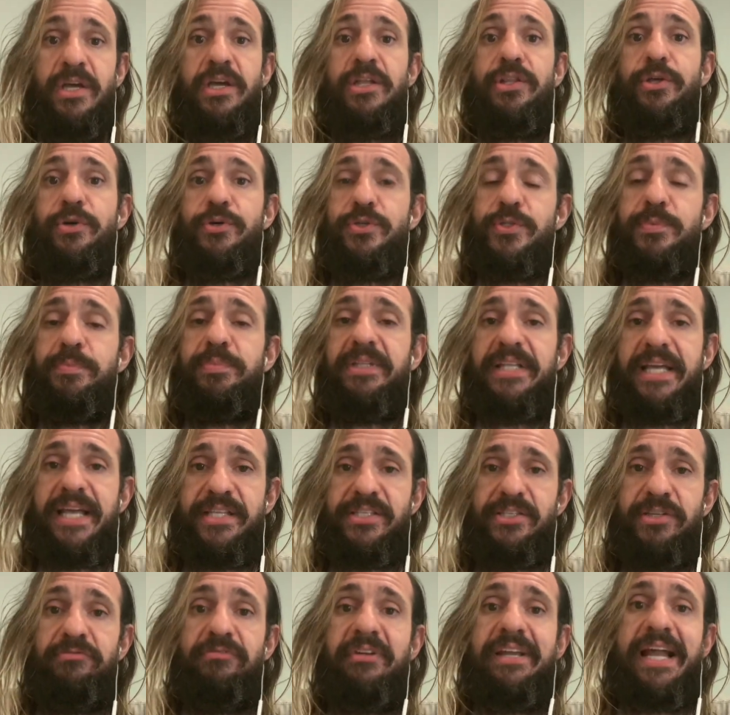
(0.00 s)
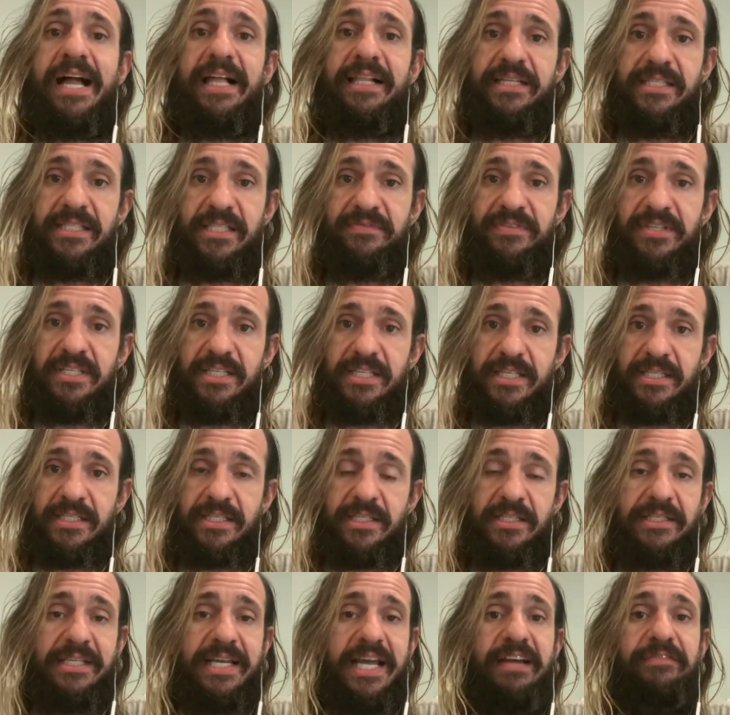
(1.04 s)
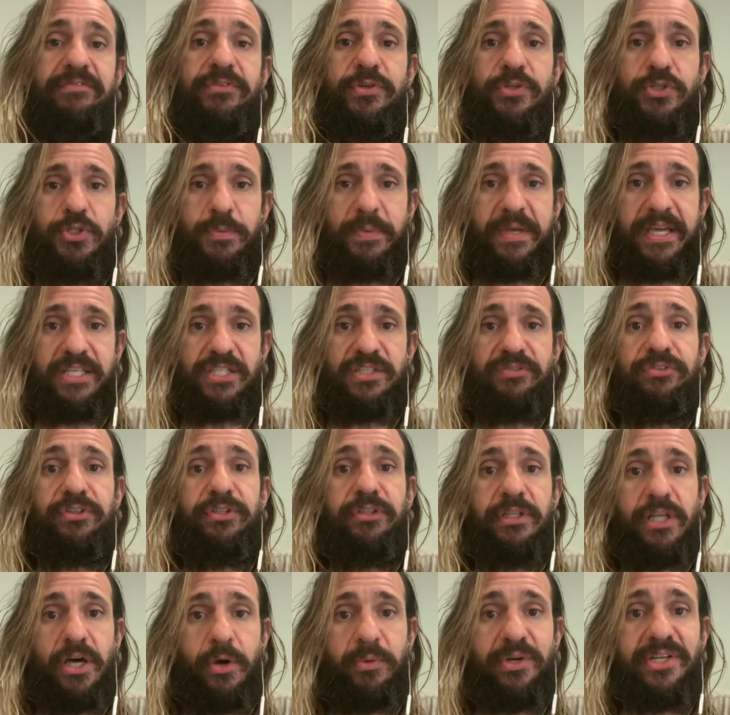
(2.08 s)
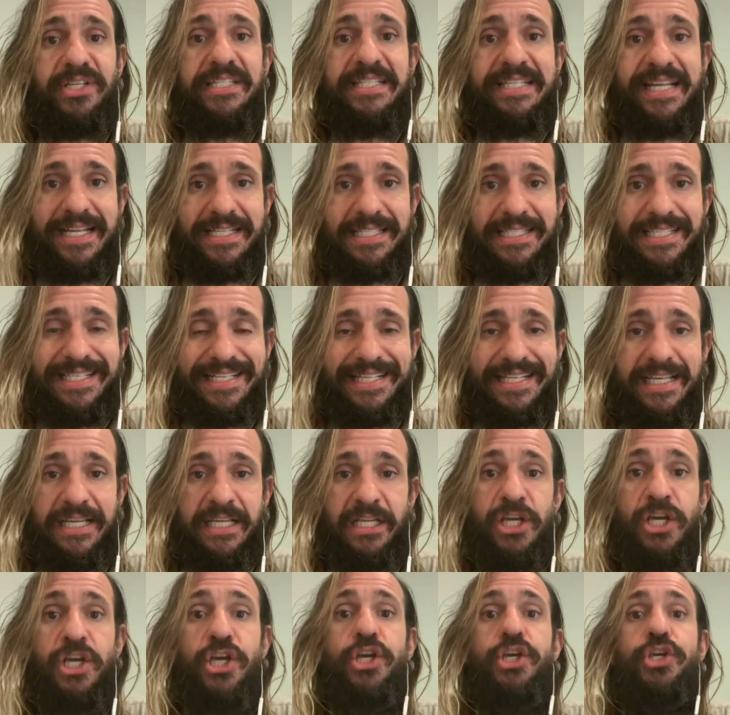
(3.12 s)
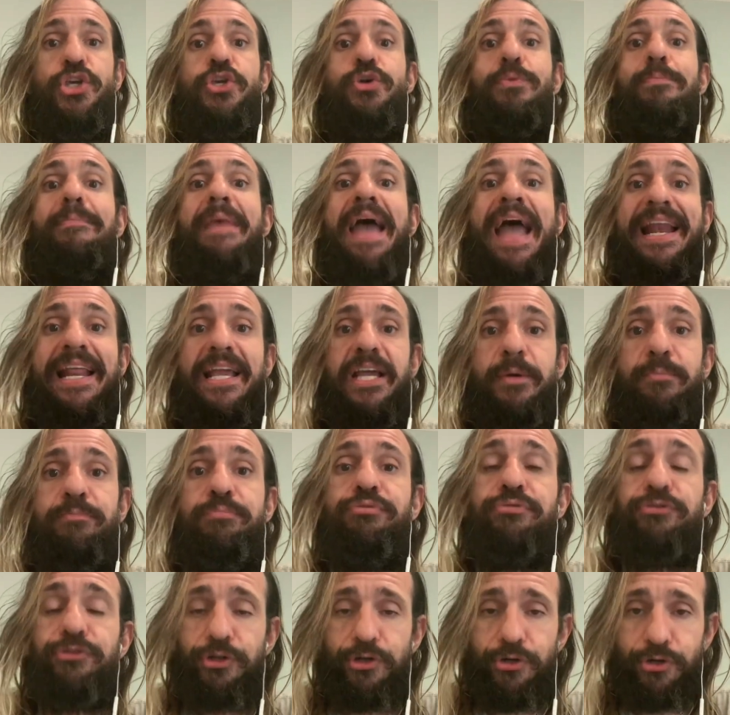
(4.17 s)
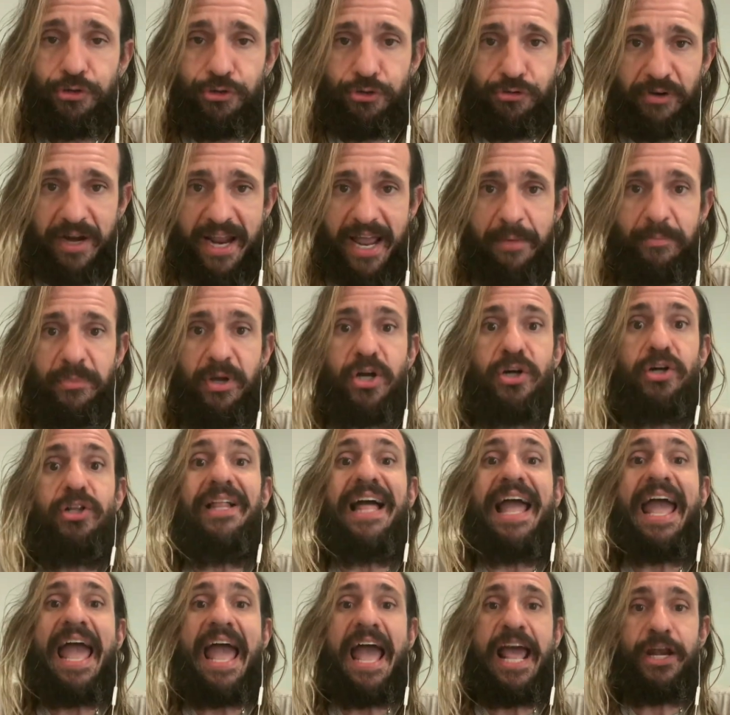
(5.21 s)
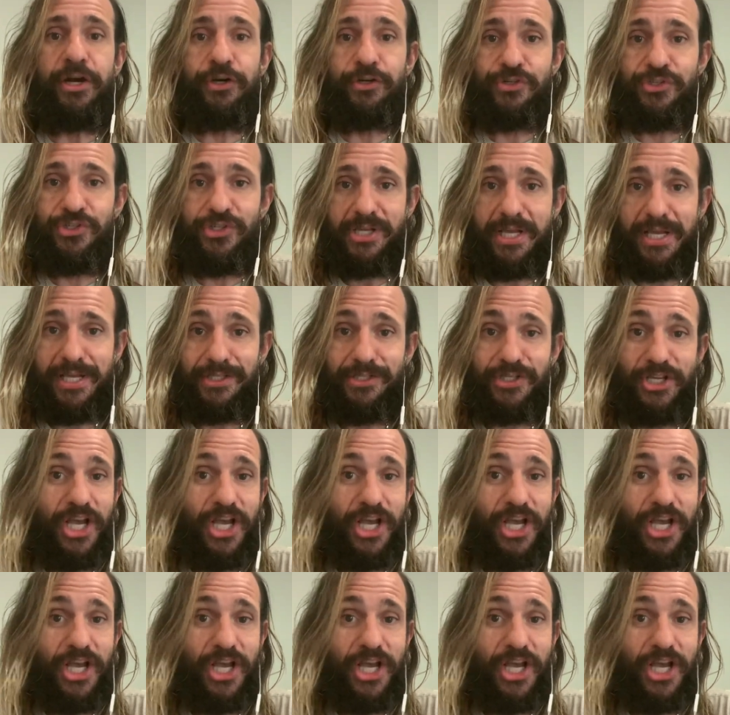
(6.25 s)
Those planes and realities of existence have no space for lower density, humanic programmable energies.